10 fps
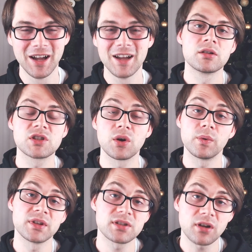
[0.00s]
So when
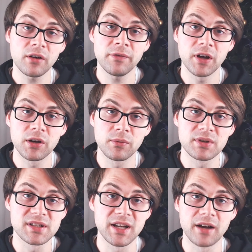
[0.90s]
Starfinder was
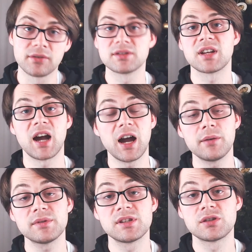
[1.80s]
announced, I
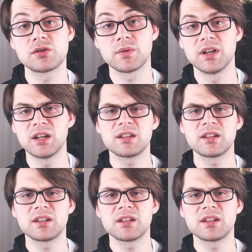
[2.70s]
was intrigued.